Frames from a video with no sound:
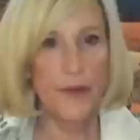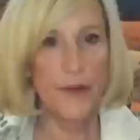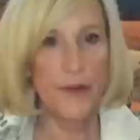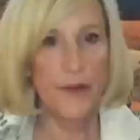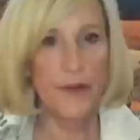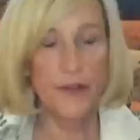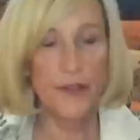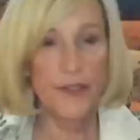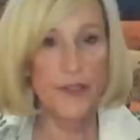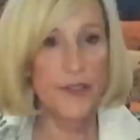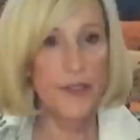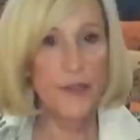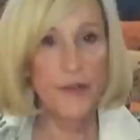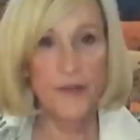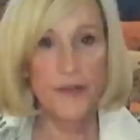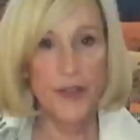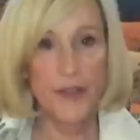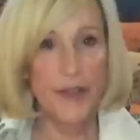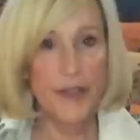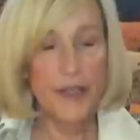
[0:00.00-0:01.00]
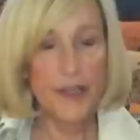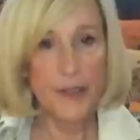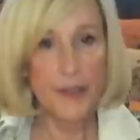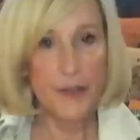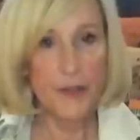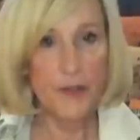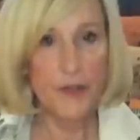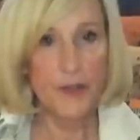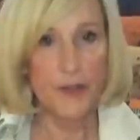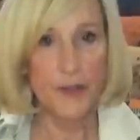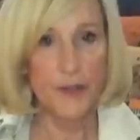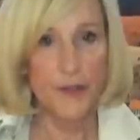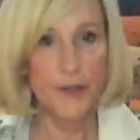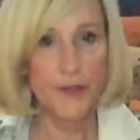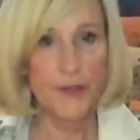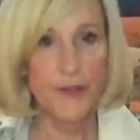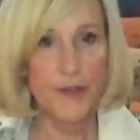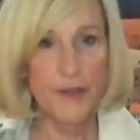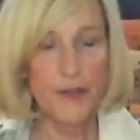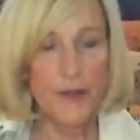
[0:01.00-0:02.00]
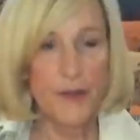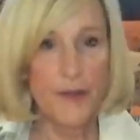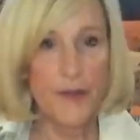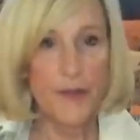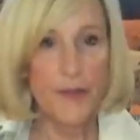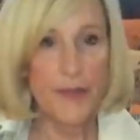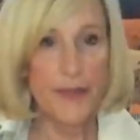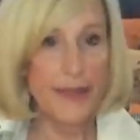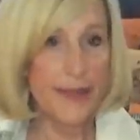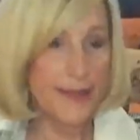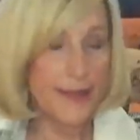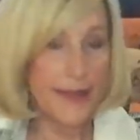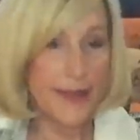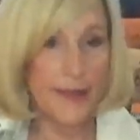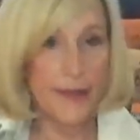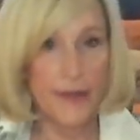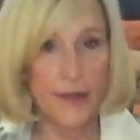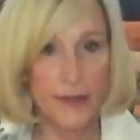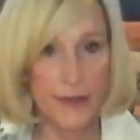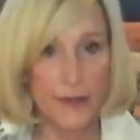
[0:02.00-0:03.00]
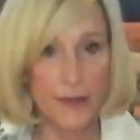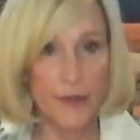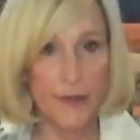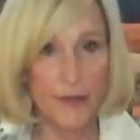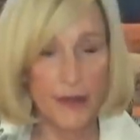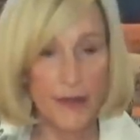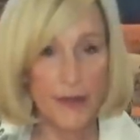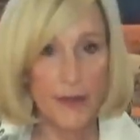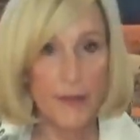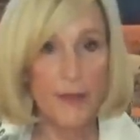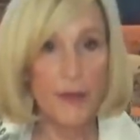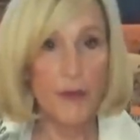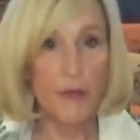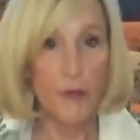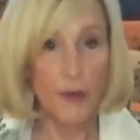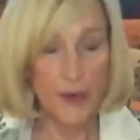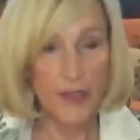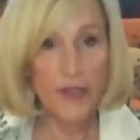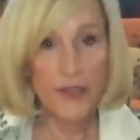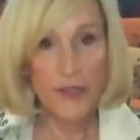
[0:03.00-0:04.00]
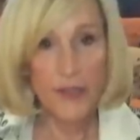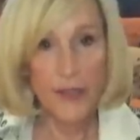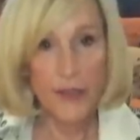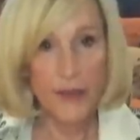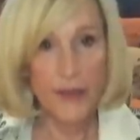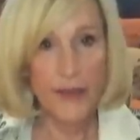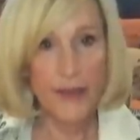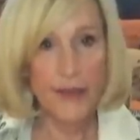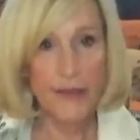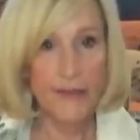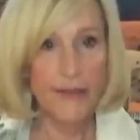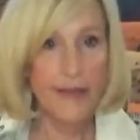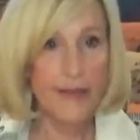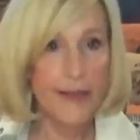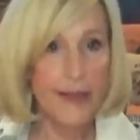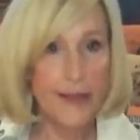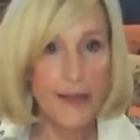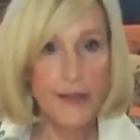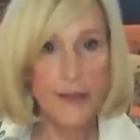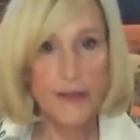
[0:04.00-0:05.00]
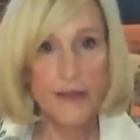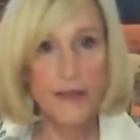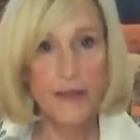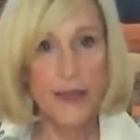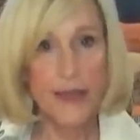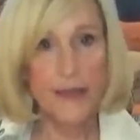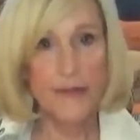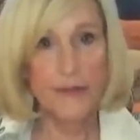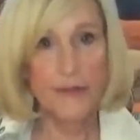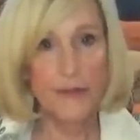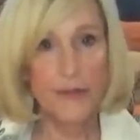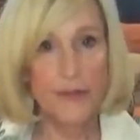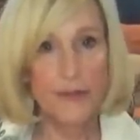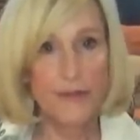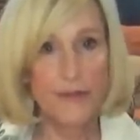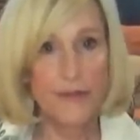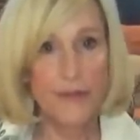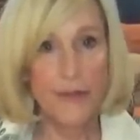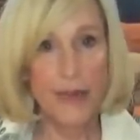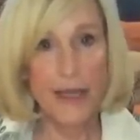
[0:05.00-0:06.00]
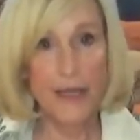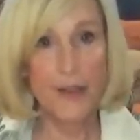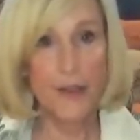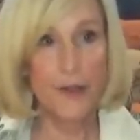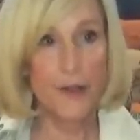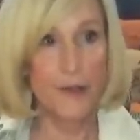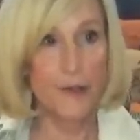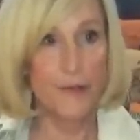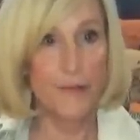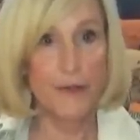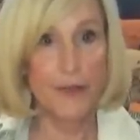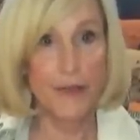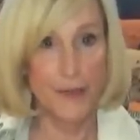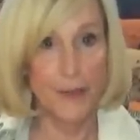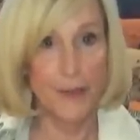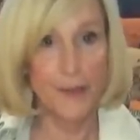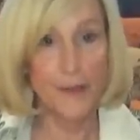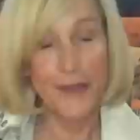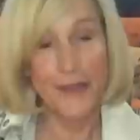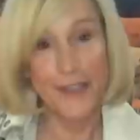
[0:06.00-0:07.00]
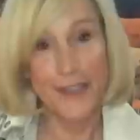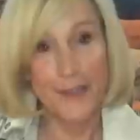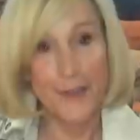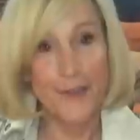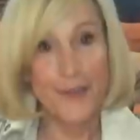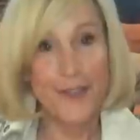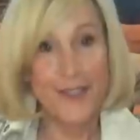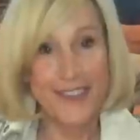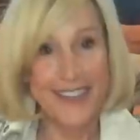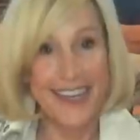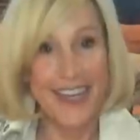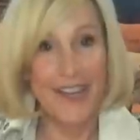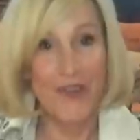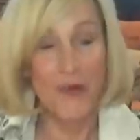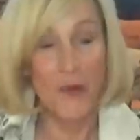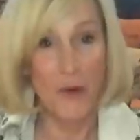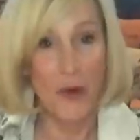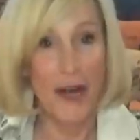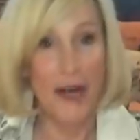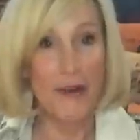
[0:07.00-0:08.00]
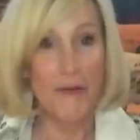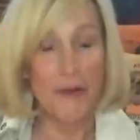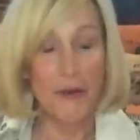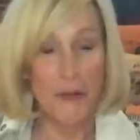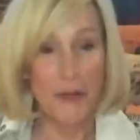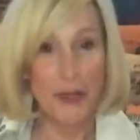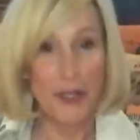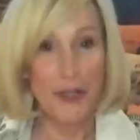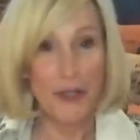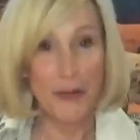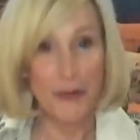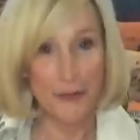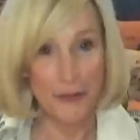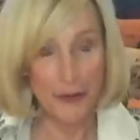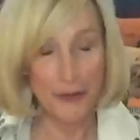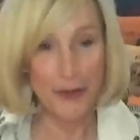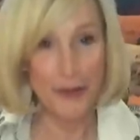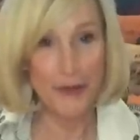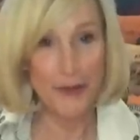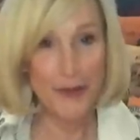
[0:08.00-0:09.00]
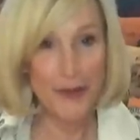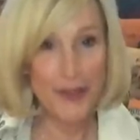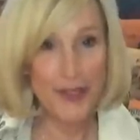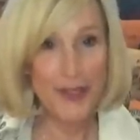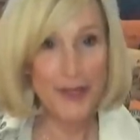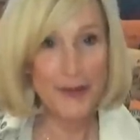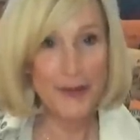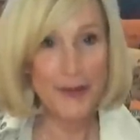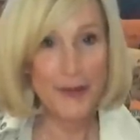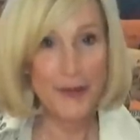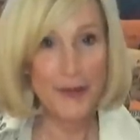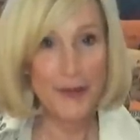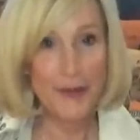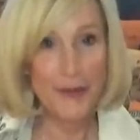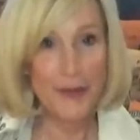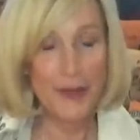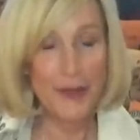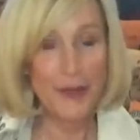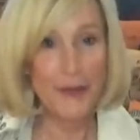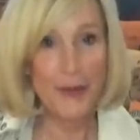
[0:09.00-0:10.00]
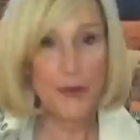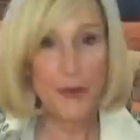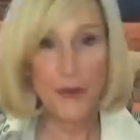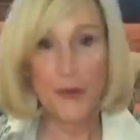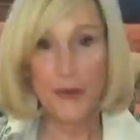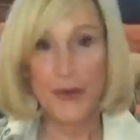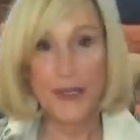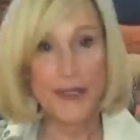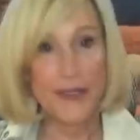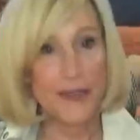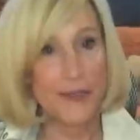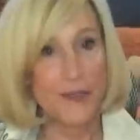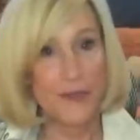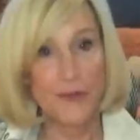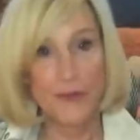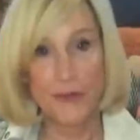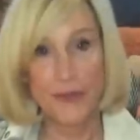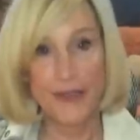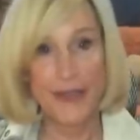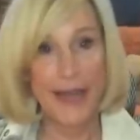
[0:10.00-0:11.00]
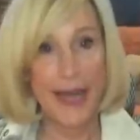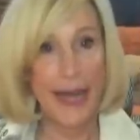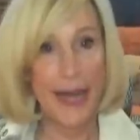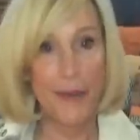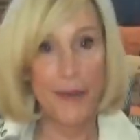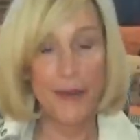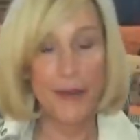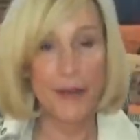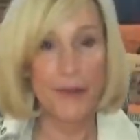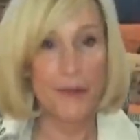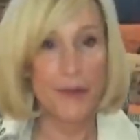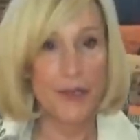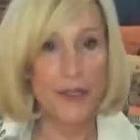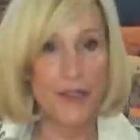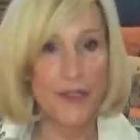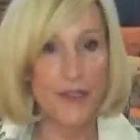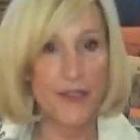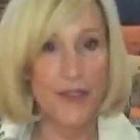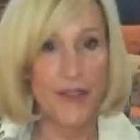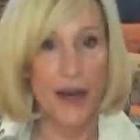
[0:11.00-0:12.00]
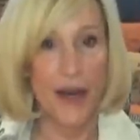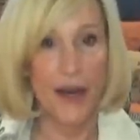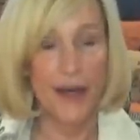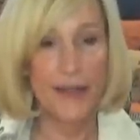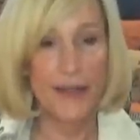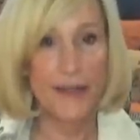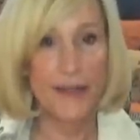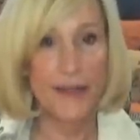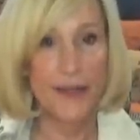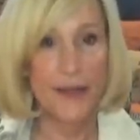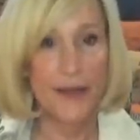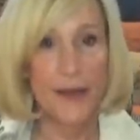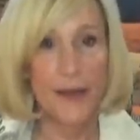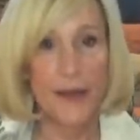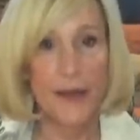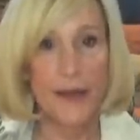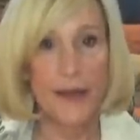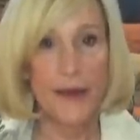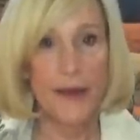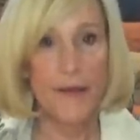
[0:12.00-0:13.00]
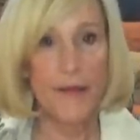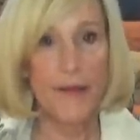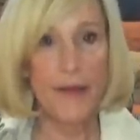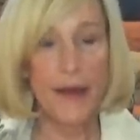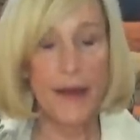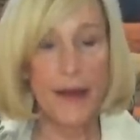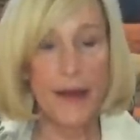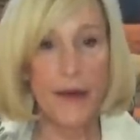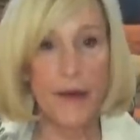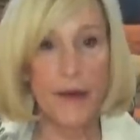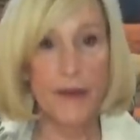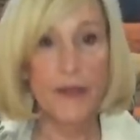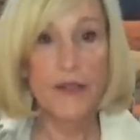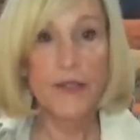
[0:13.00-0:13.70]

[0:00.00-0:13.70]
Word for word: know, they're still very concerned being down there on the ground. I mean, we saw a lot of things that would make you clearly understand why it would be confusing to the people what is really happening, what is not. They are